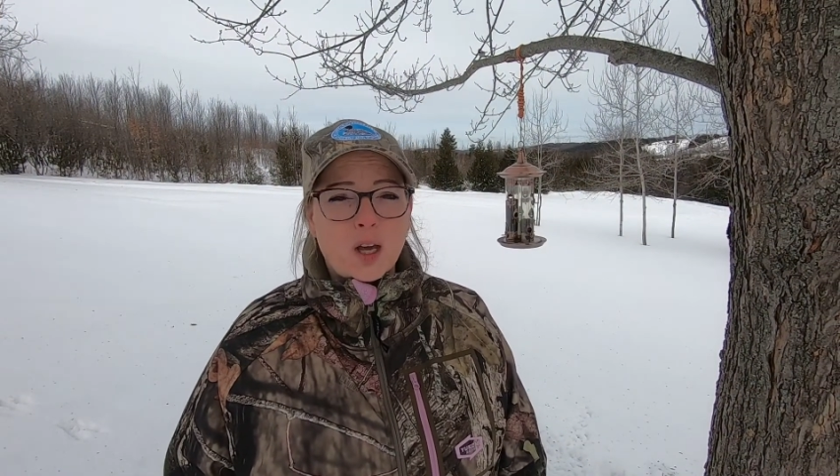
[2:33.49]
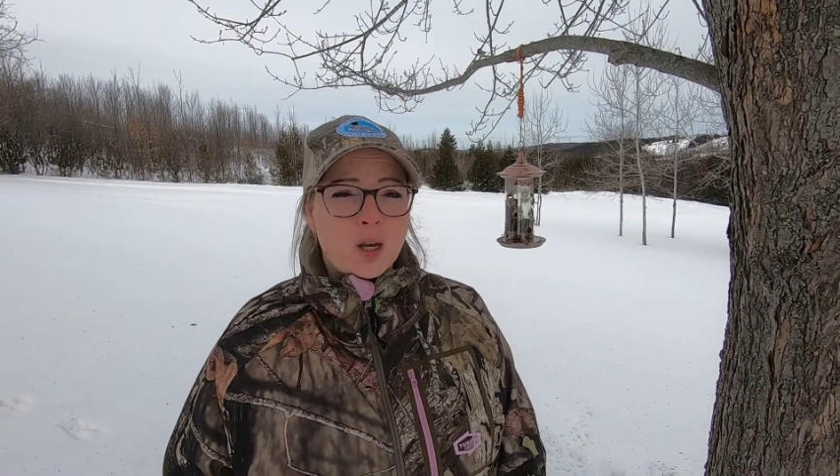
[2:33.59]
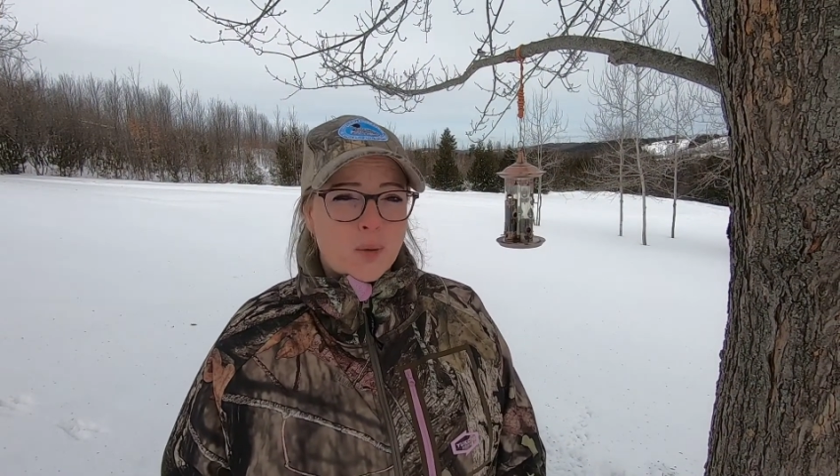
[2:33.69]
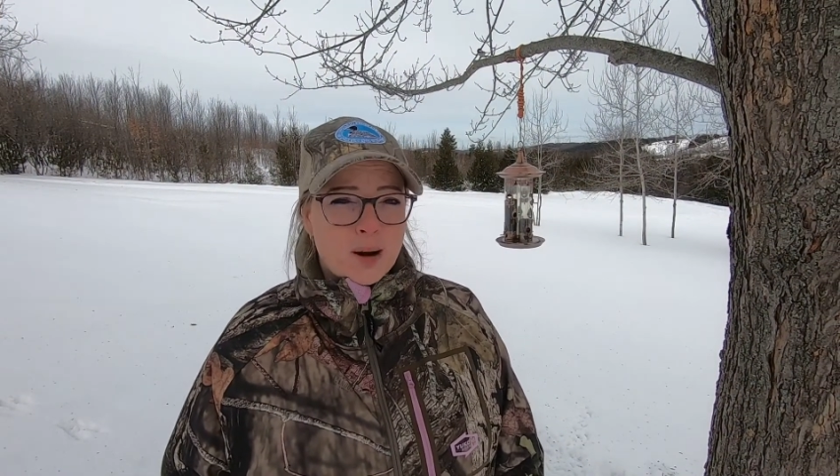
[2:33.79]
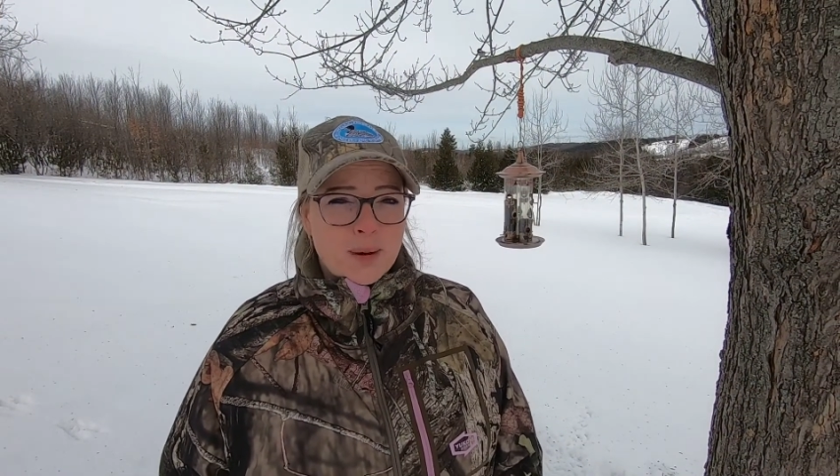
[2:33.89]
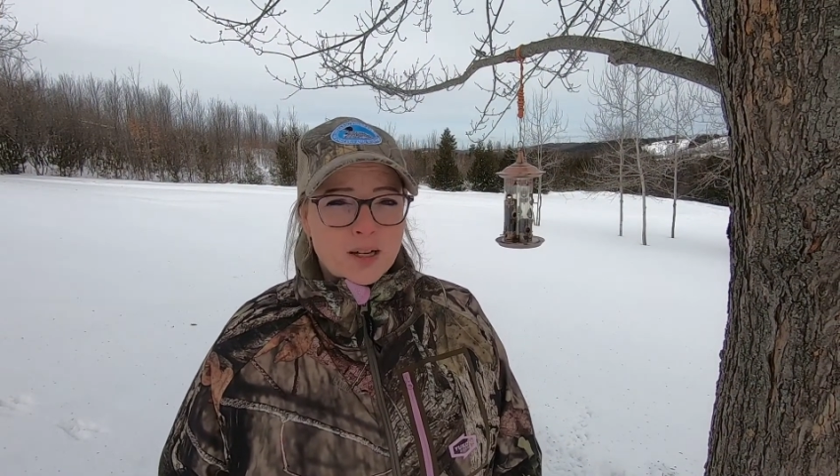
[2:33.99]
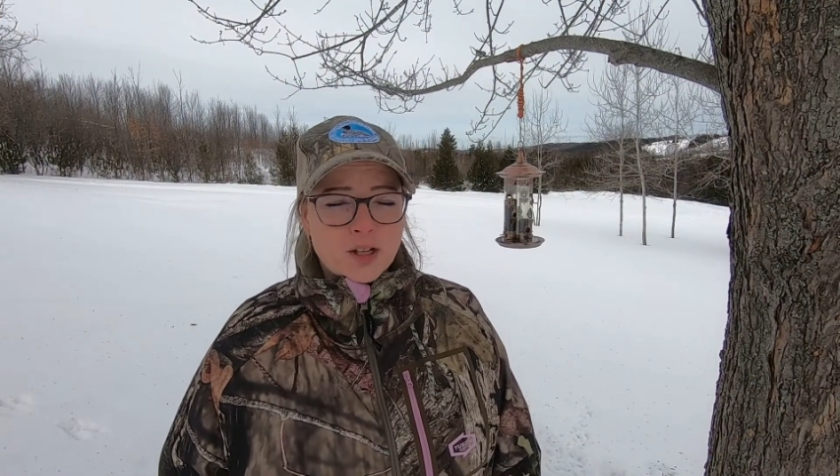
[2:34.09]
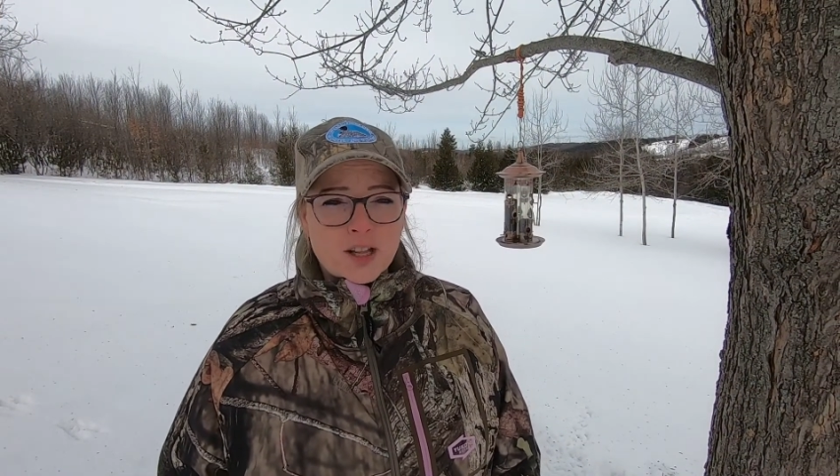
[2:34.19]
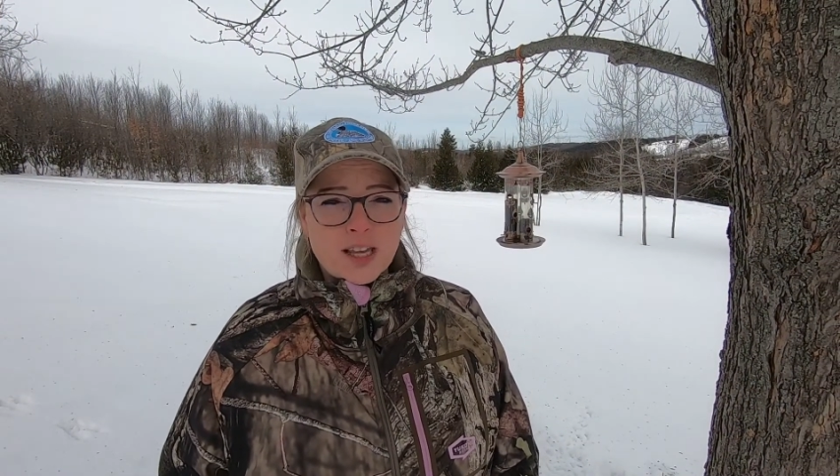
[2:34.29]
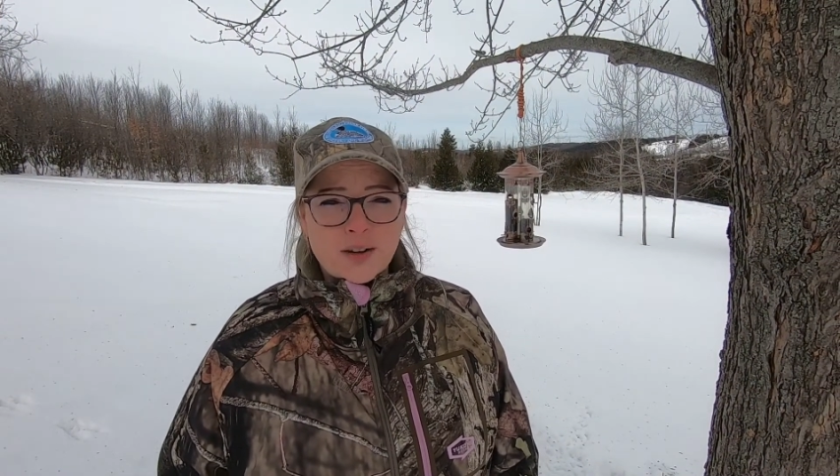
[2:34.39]
You want to make
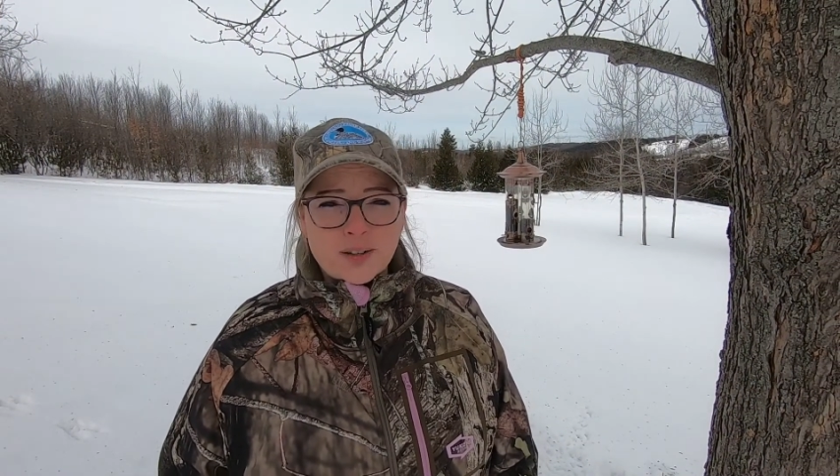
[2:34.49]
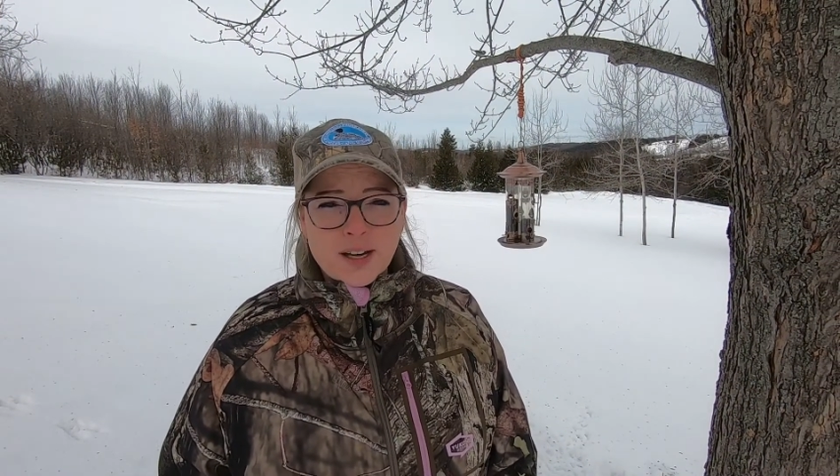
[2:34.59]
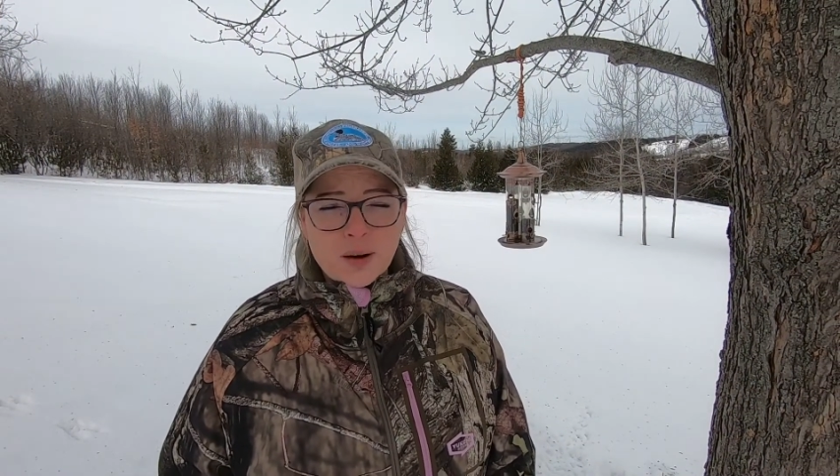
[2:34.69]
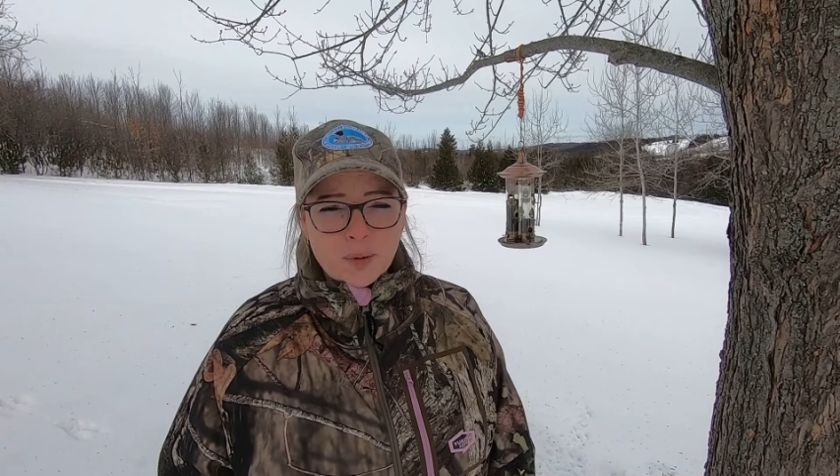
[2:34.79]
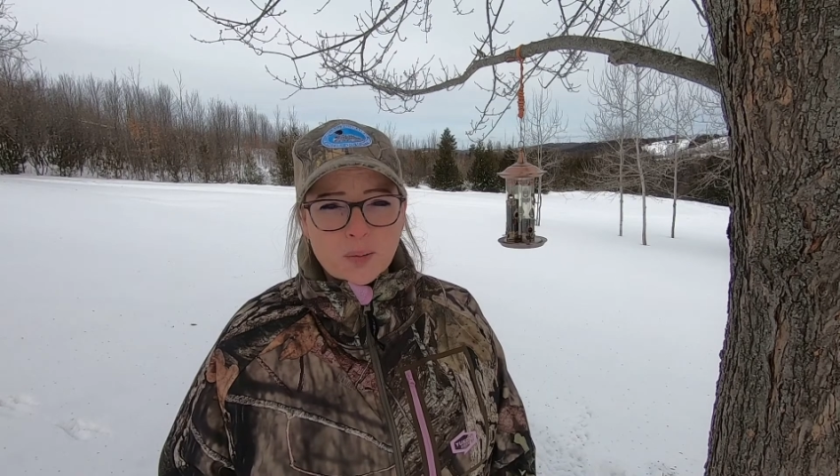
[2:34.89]
sure that you set up